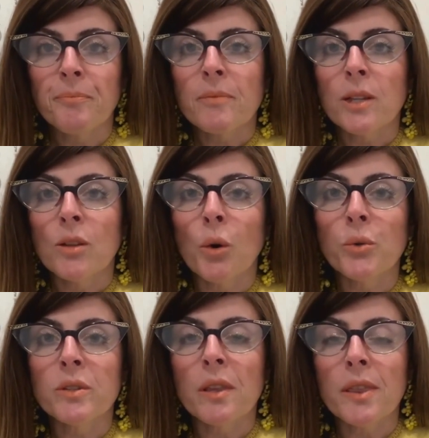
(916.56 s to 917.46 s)

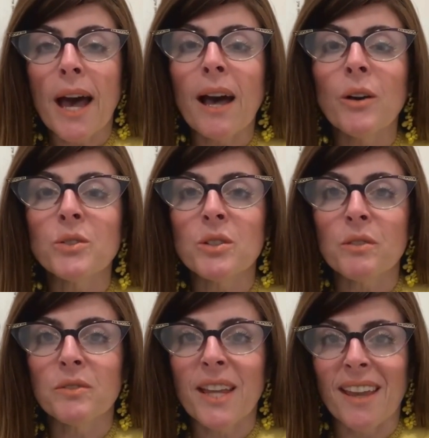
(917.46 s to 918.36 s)
Those thousands
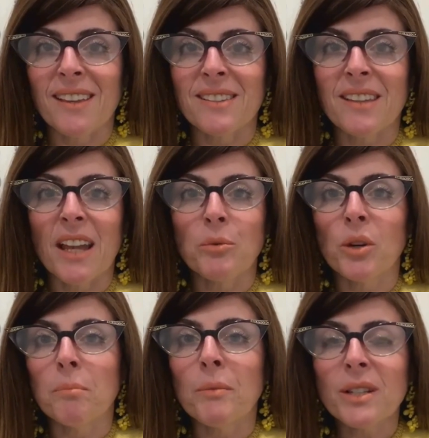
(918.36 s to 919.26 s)
of days that
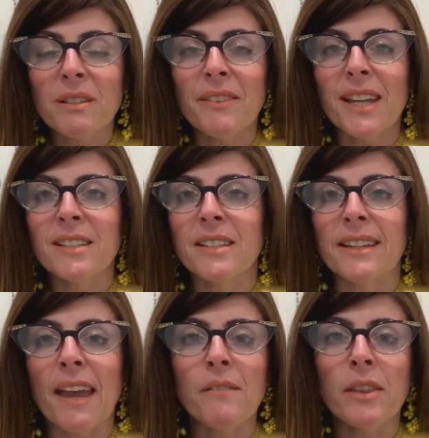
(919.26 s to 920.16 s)
were motivated
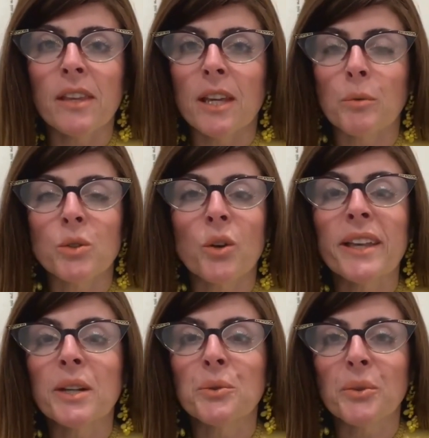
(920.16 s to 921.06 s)
and everything was
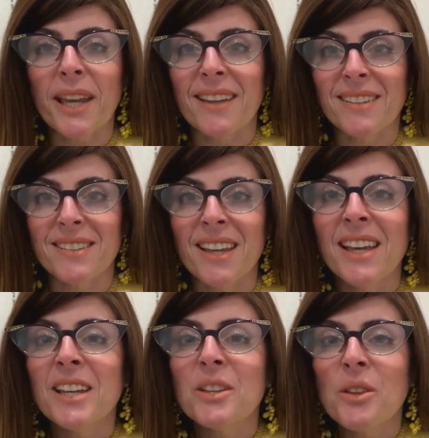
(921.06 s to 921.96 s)
going great,
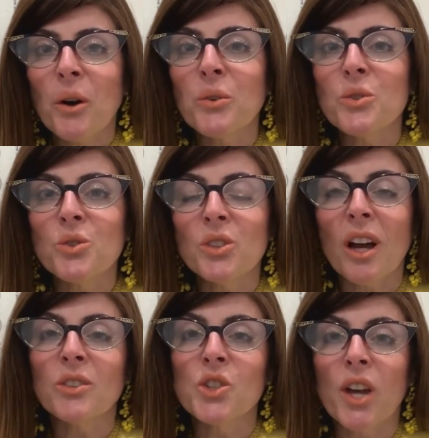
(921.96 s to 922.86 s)
those do
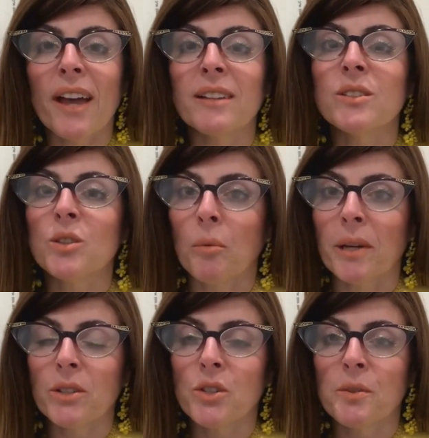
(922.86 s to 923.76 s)
not shine so
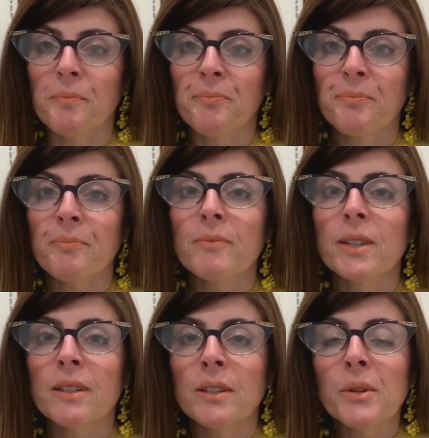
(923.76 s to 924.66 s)
much.
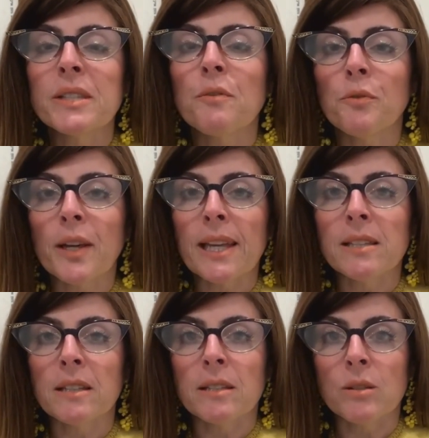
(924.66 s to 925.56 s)
There is a
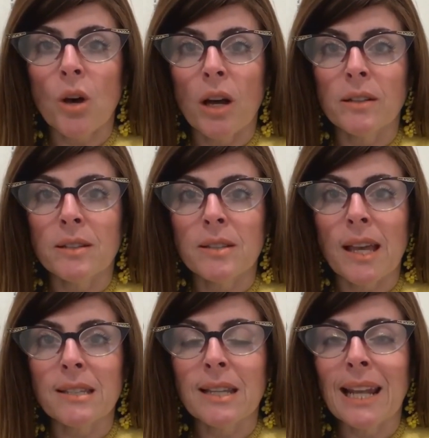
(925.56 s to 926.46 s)
phrase in the Zohar that
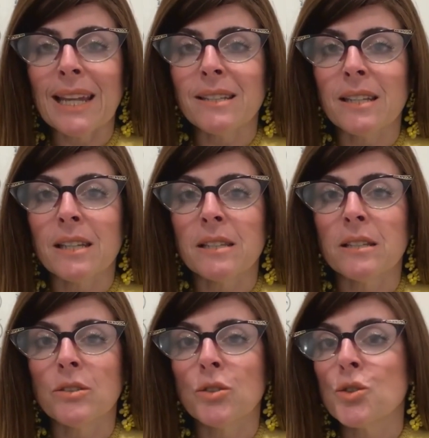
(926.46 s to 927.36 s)
says, light
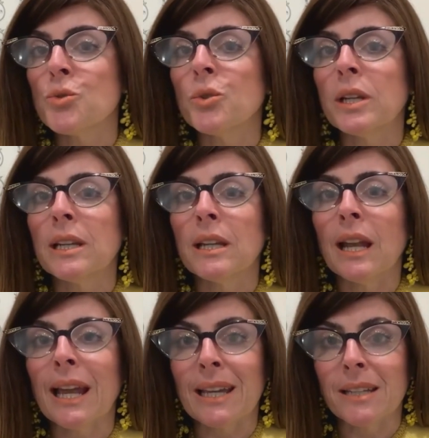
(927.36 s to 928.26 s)
isn't truly
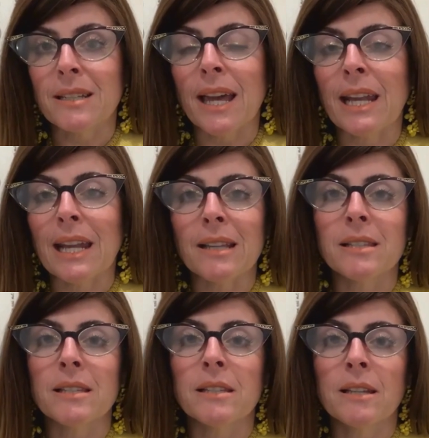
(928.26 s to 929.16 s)
light
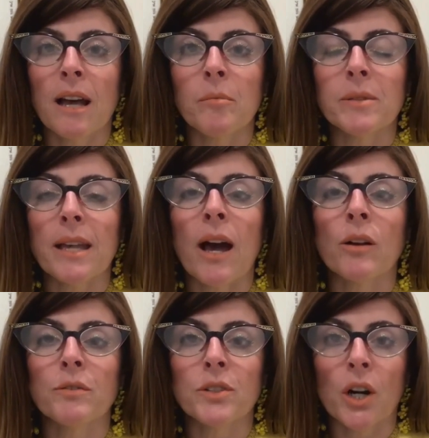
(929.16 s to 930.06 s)
unless it comes
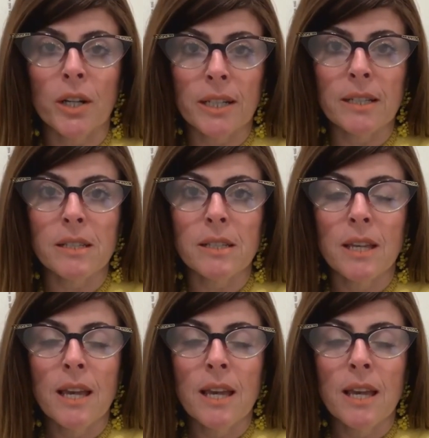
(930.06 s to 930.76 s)
out of darkness.